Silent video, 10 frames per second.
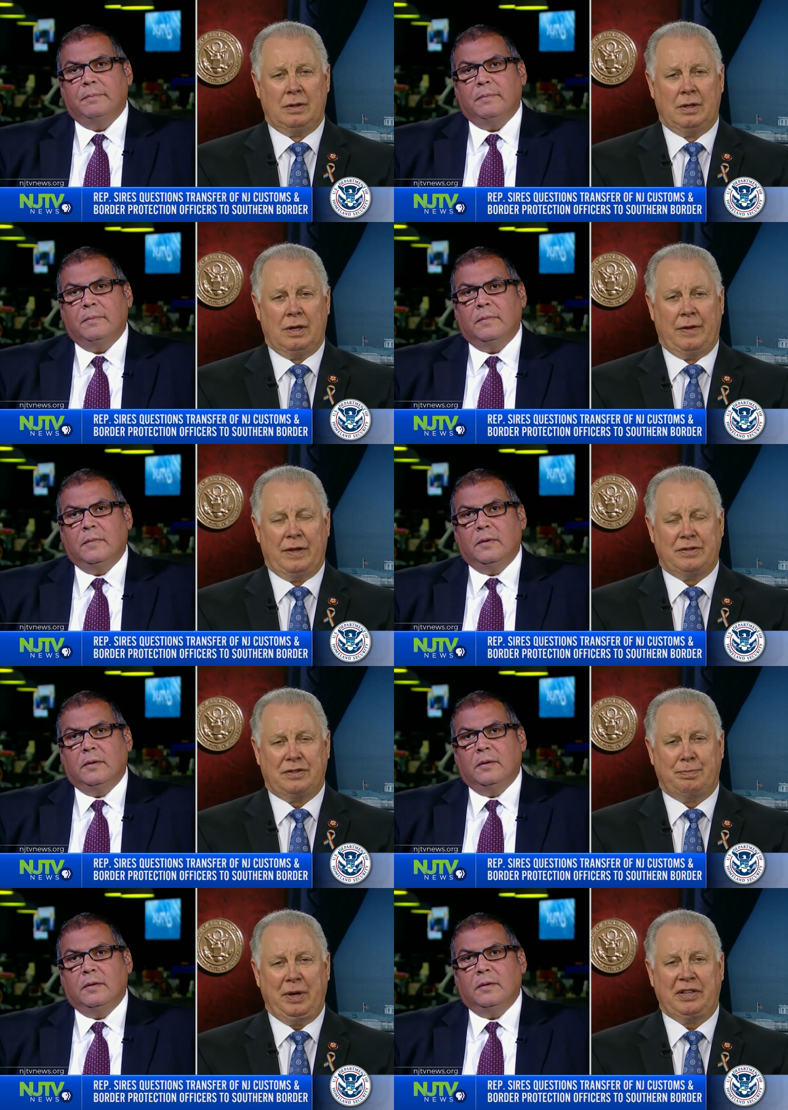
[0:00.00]
Speaker 1: And this
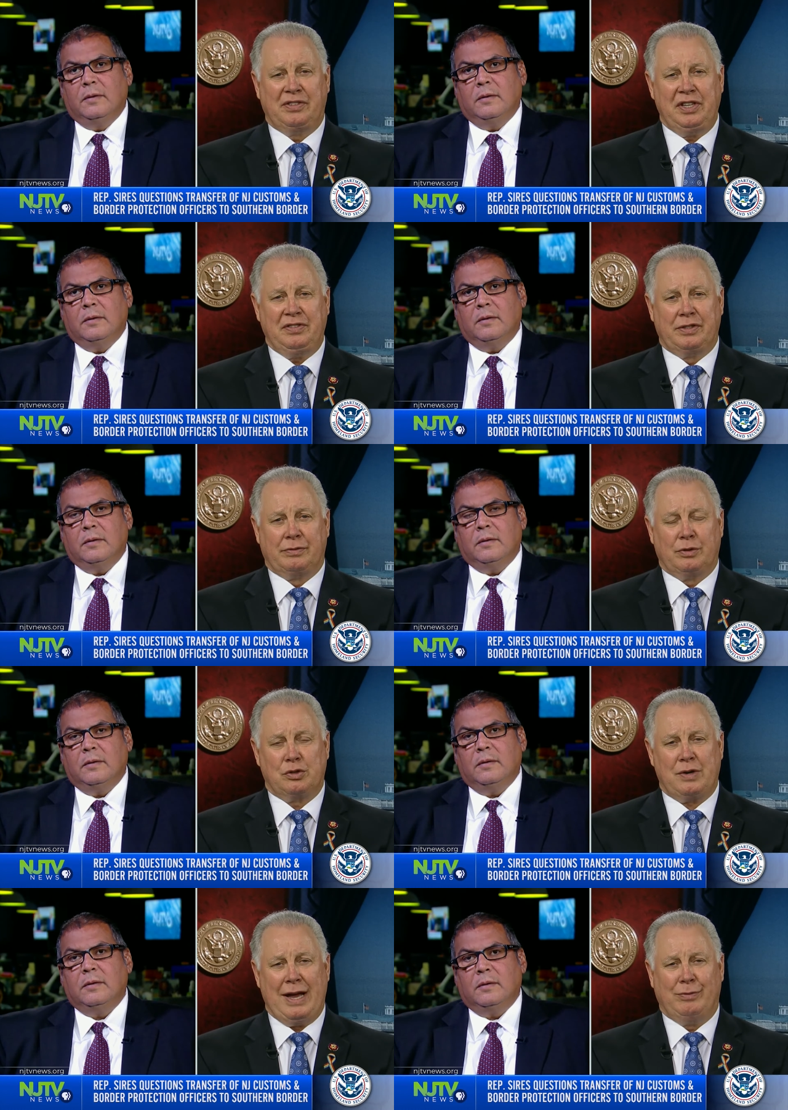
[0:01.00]
is peak season
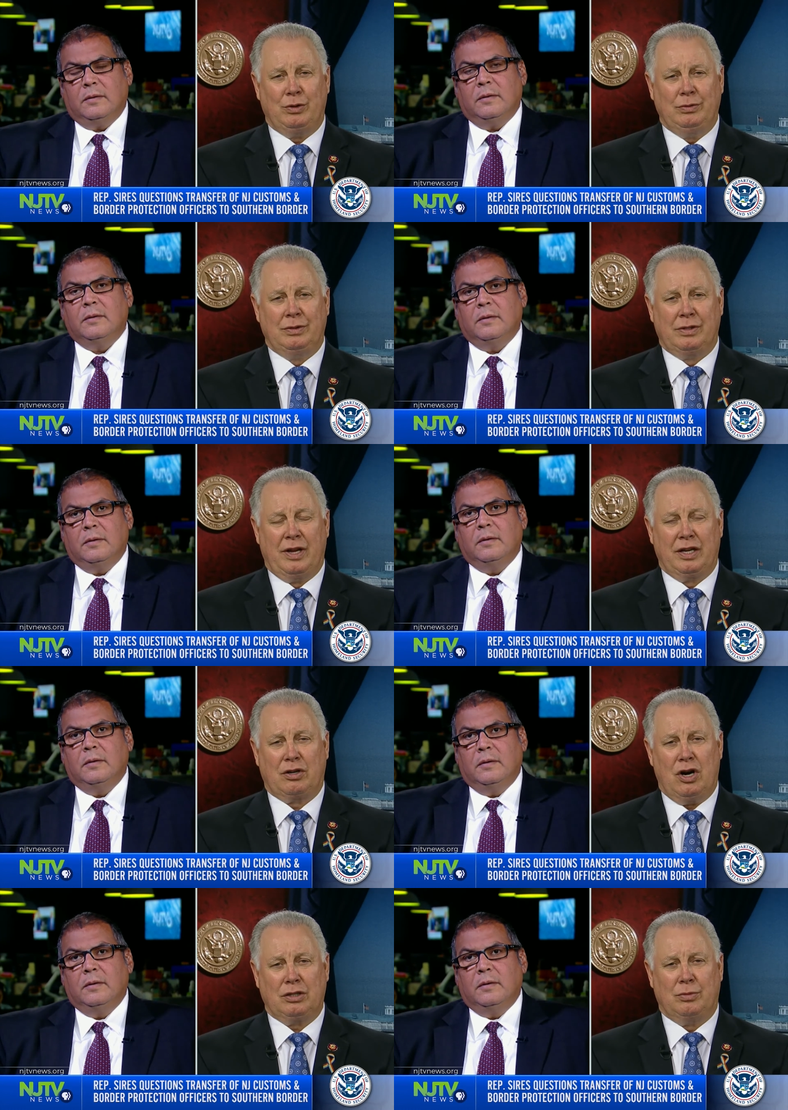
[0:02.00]
for travel
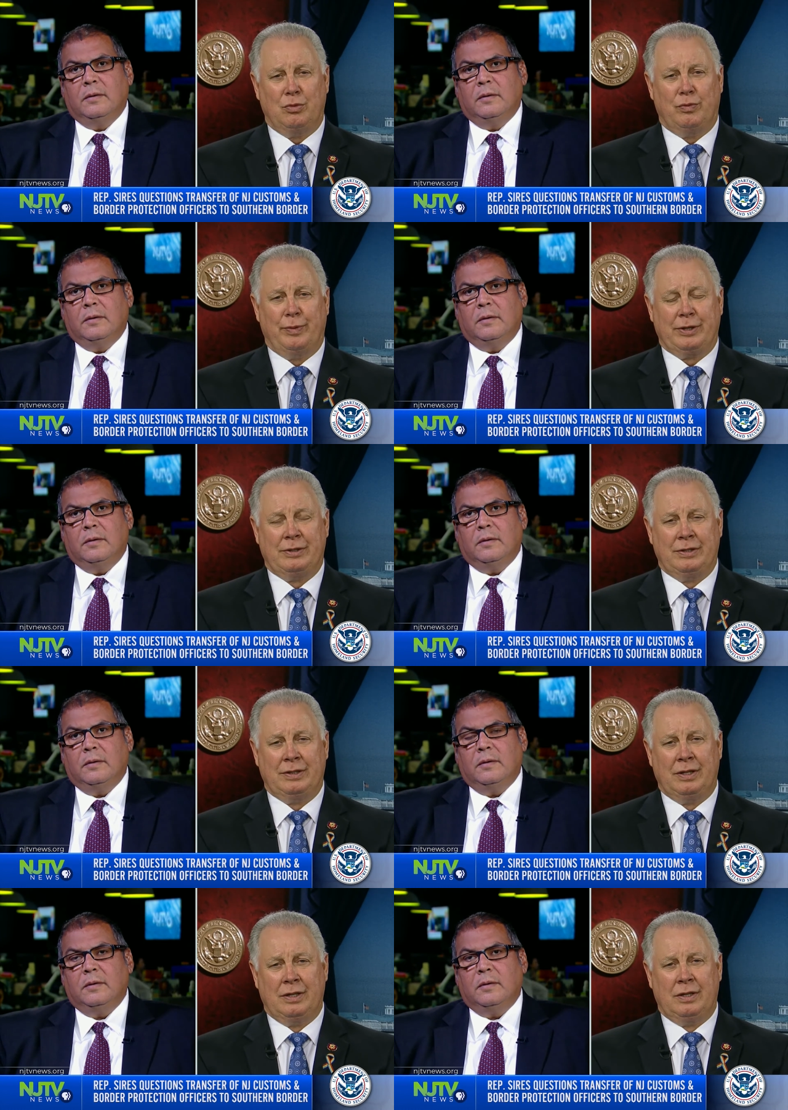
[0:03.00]
and cargo movement.
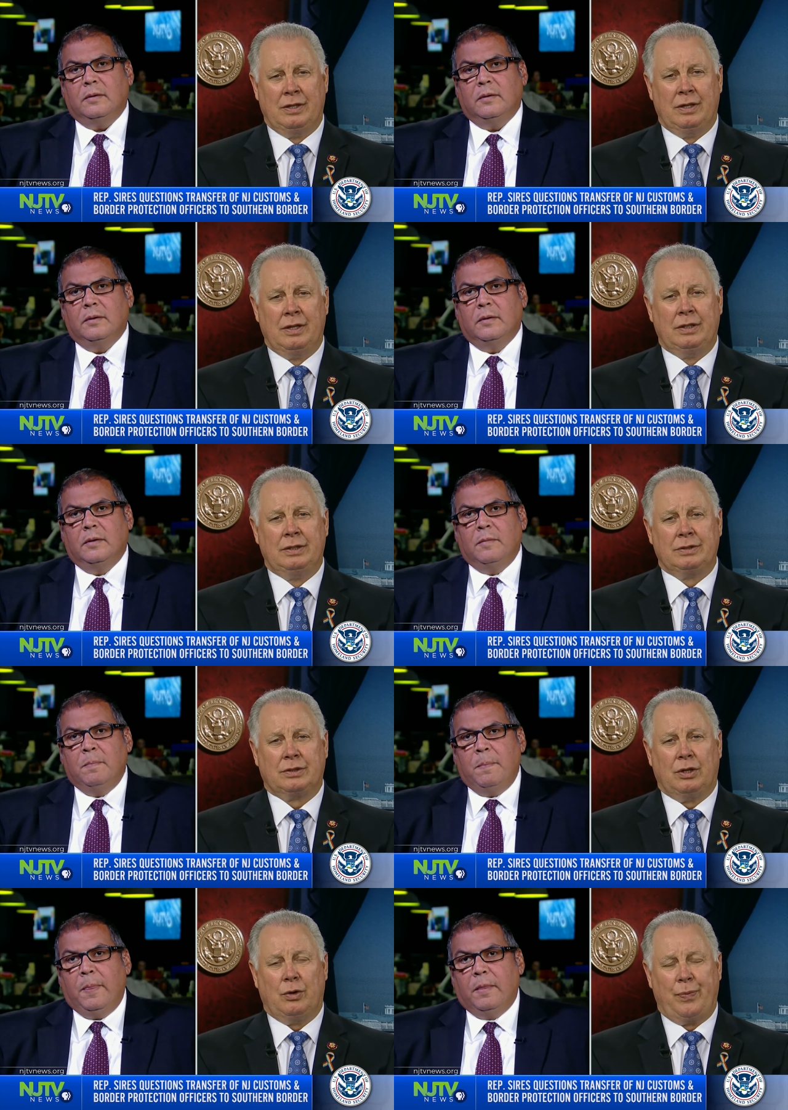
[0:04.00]

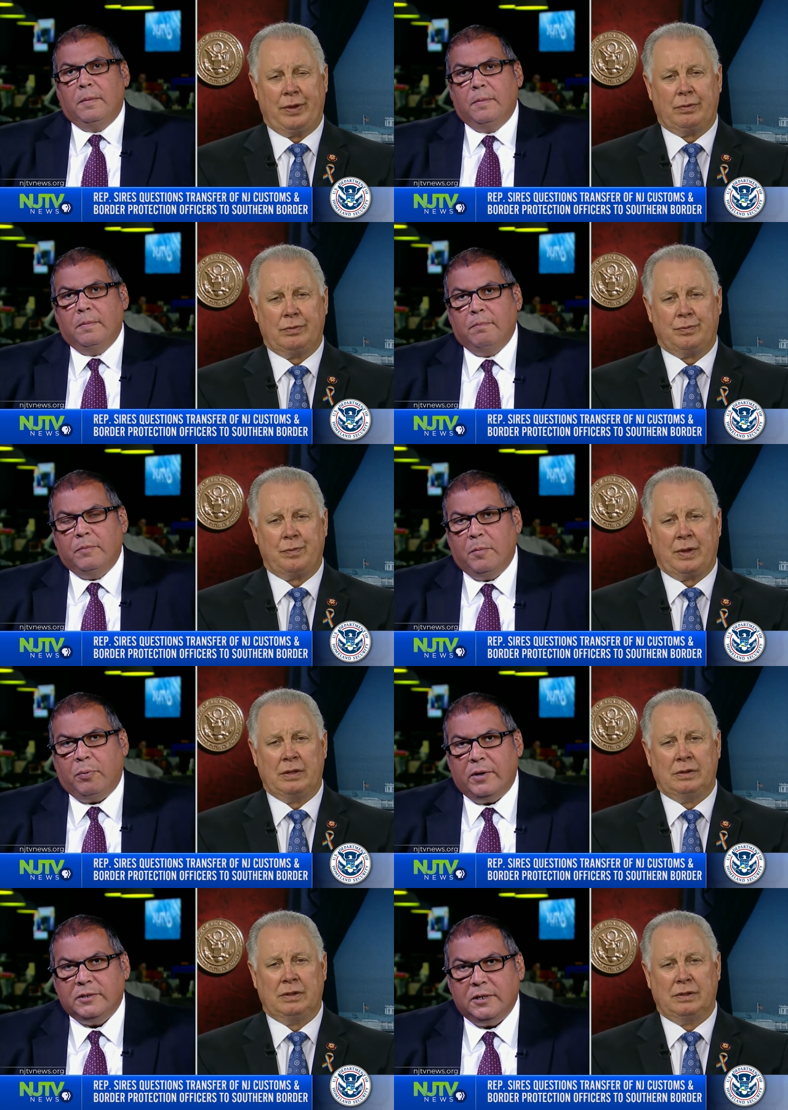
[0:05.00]
Speaker 2: So... The
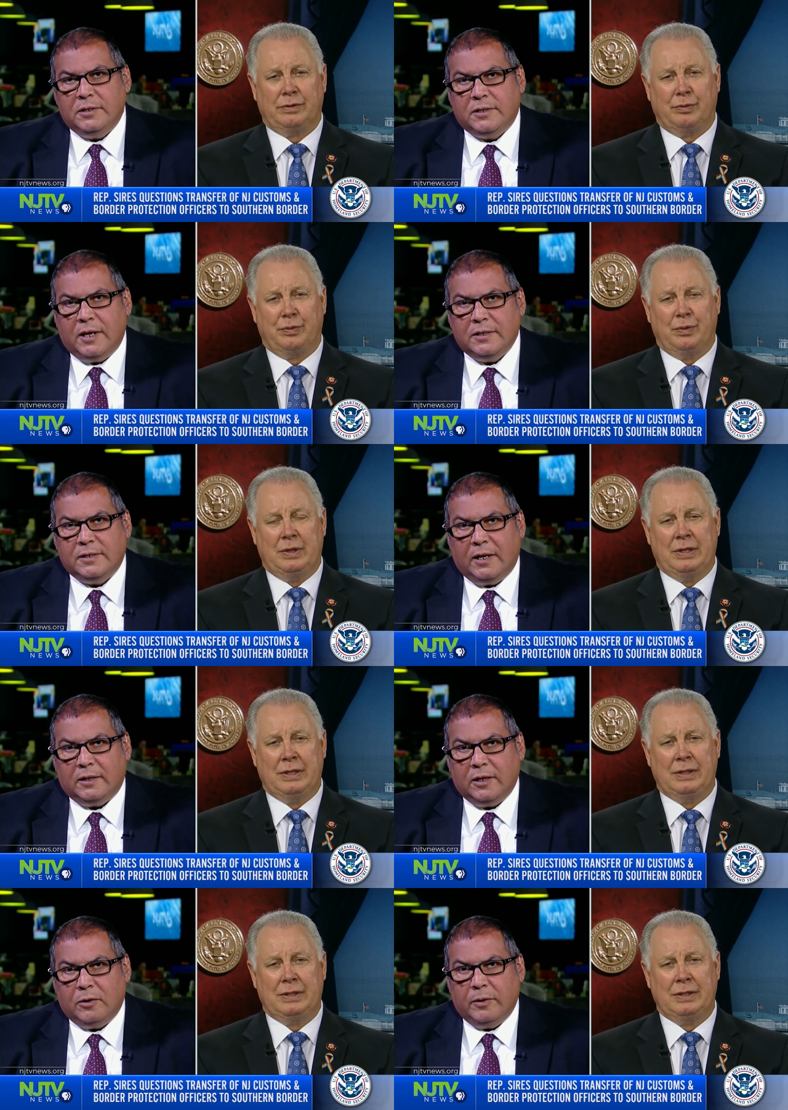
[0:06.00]
president says
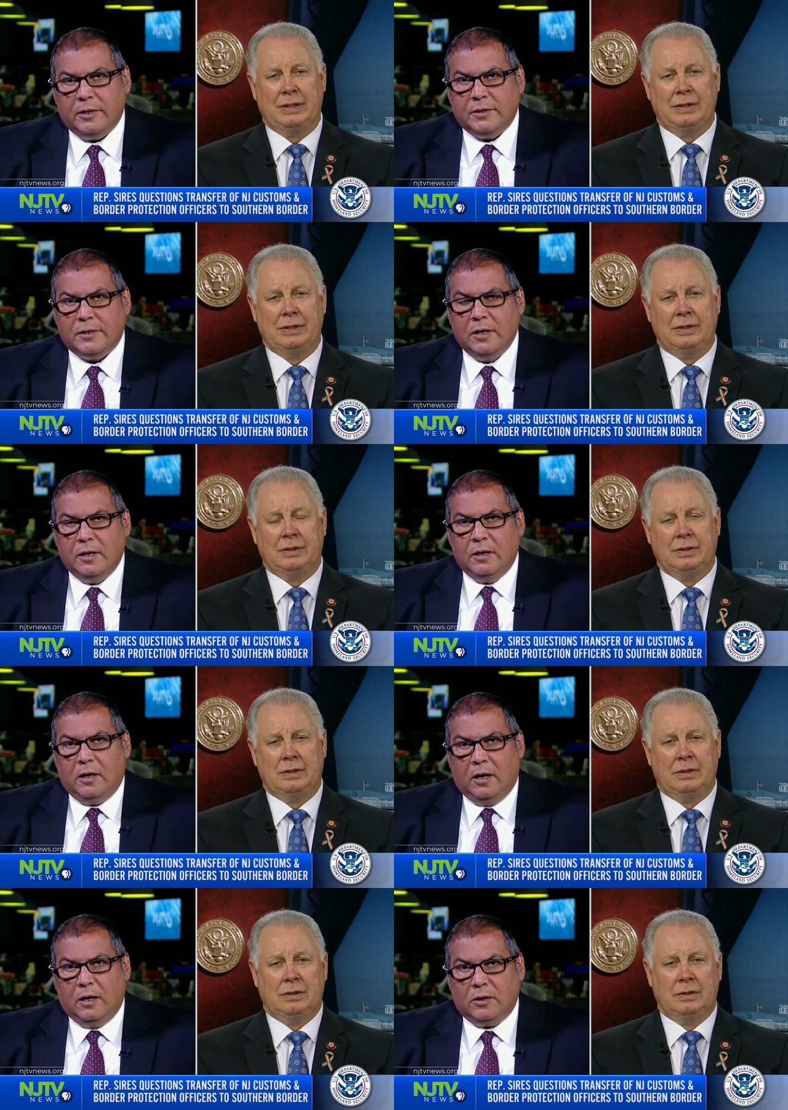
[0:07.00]
that there is
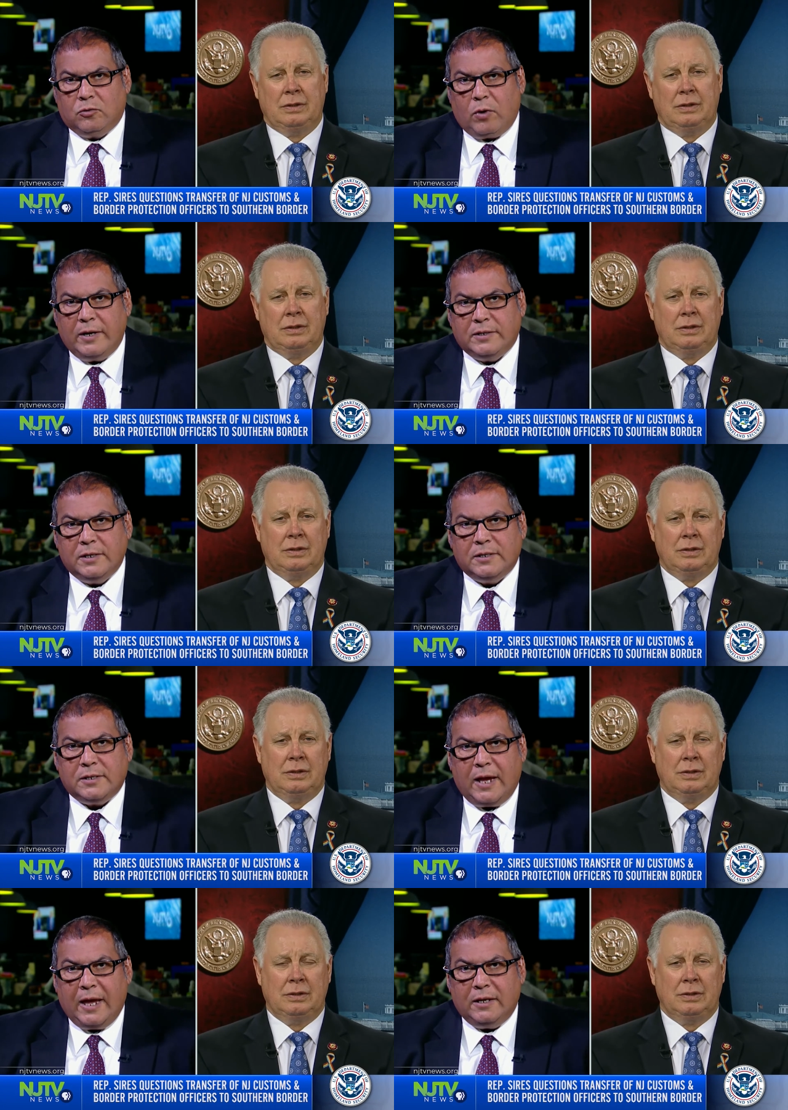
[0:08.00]
a
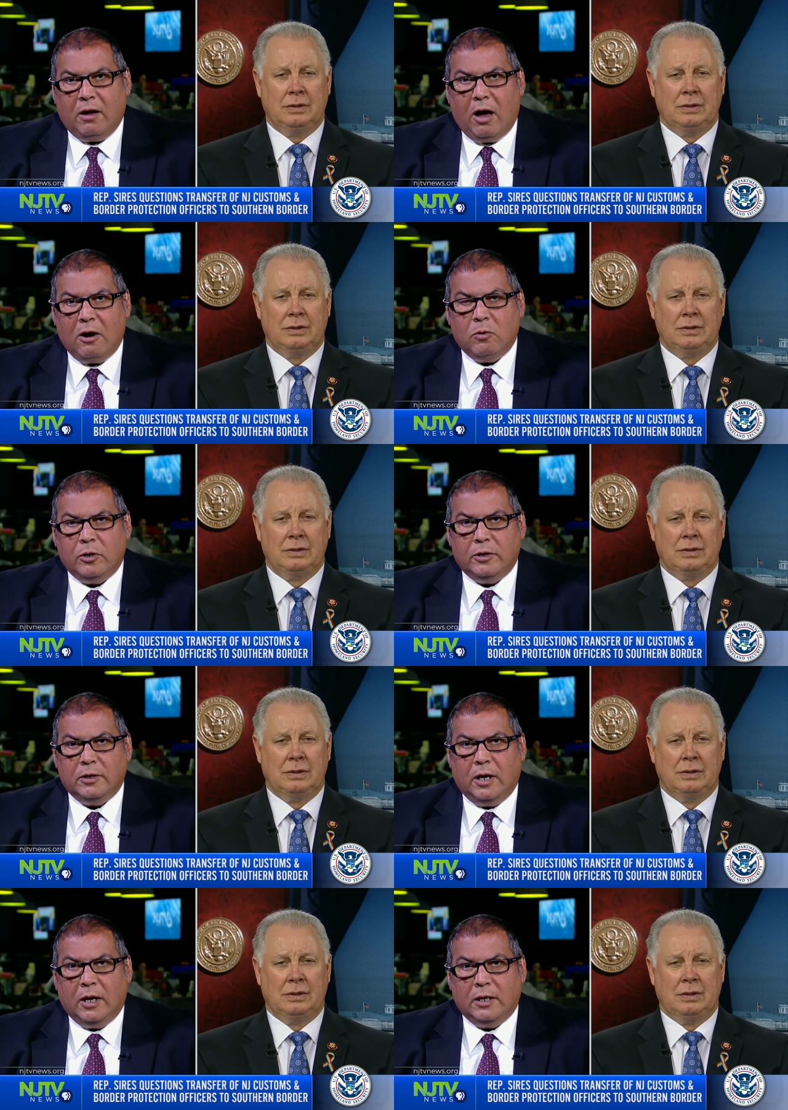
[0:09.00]
crisis at
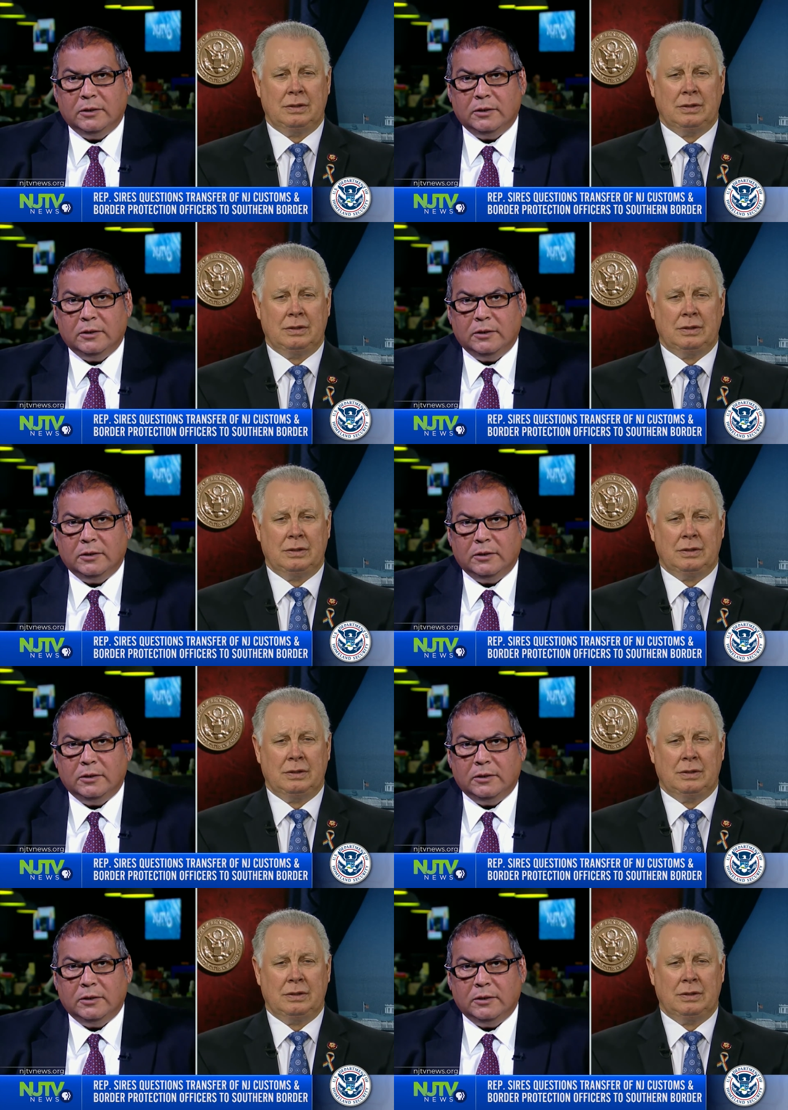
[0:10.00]
our uh,